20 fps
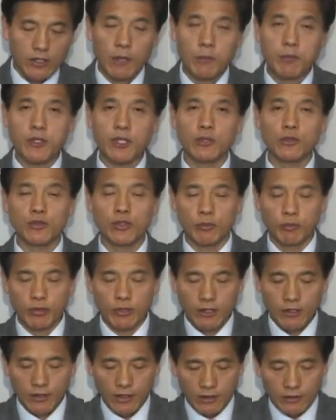they
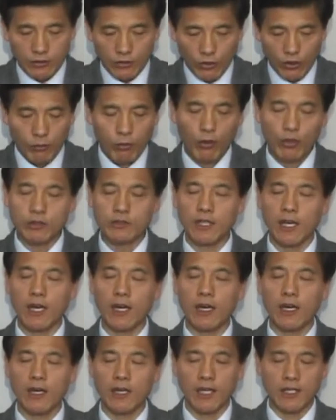would not be
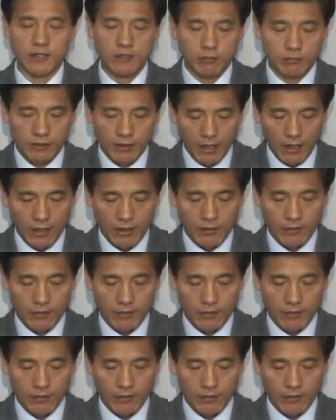tired